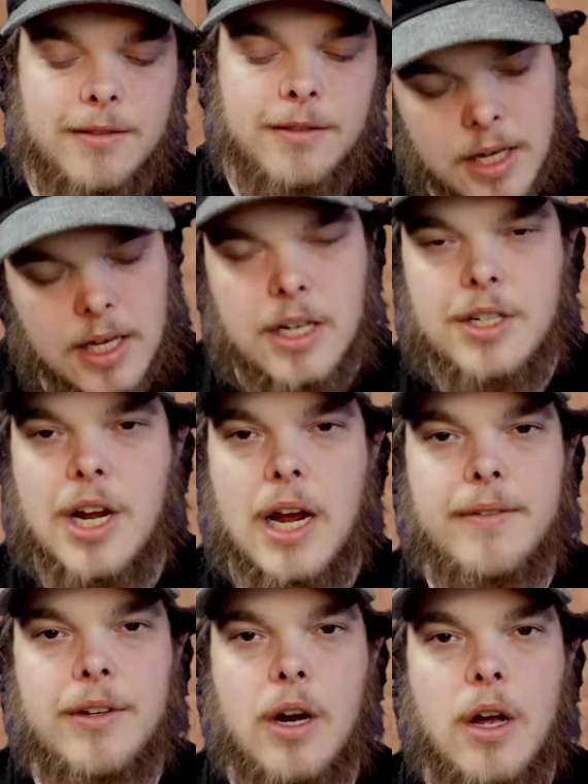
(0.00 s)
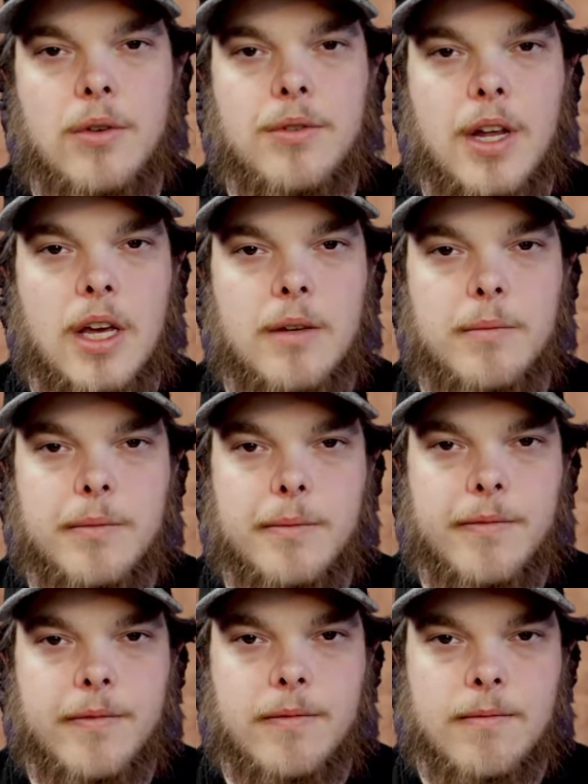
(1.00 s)
They each have their own name
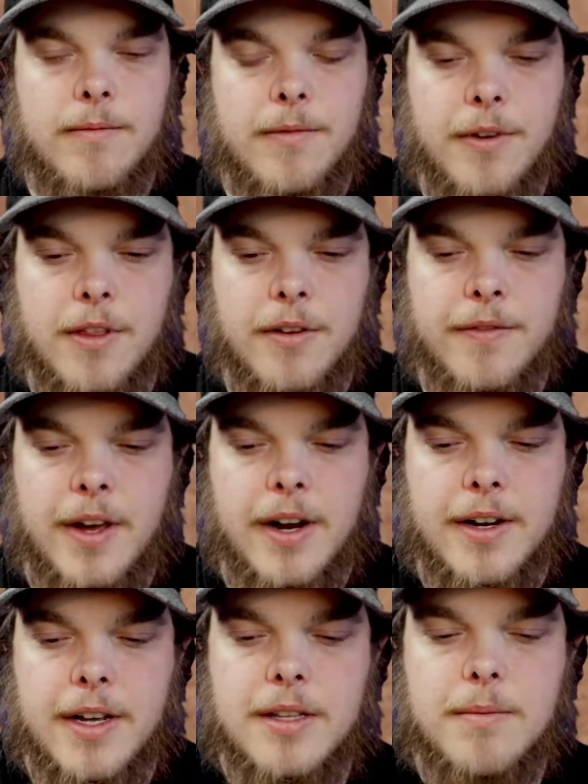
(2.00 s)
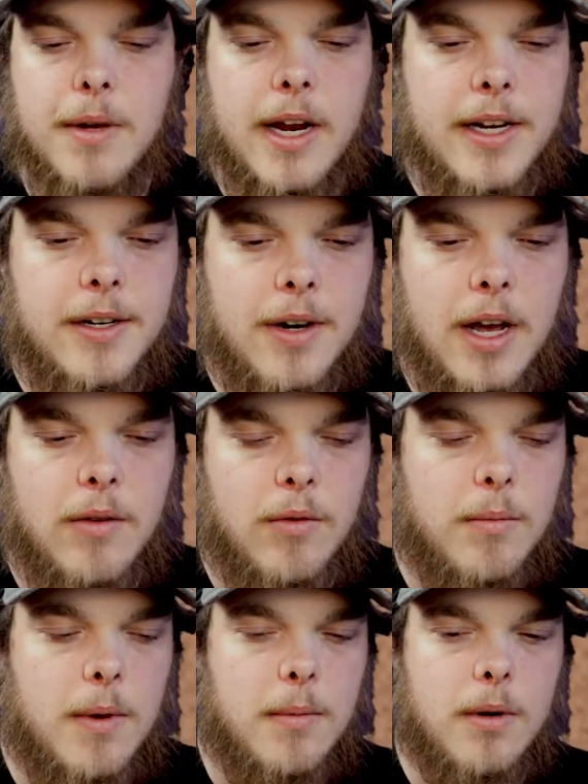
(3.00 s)
for their variants, but I do not
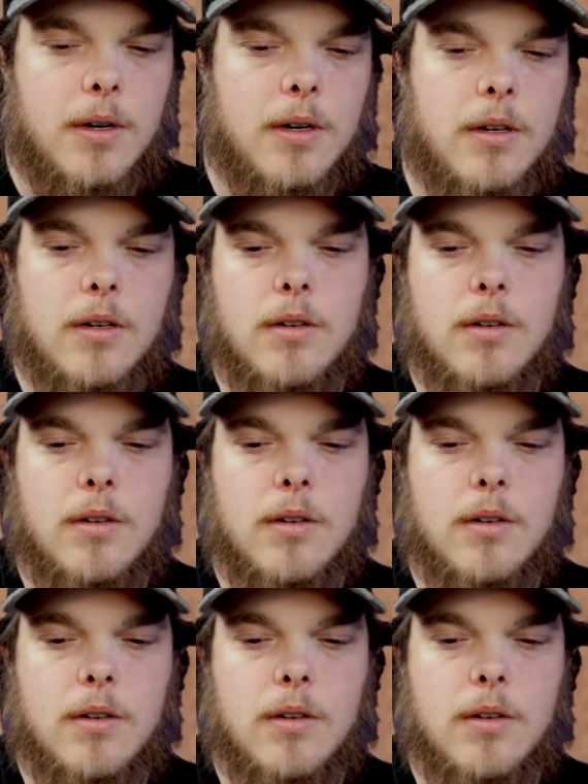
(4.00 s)
remember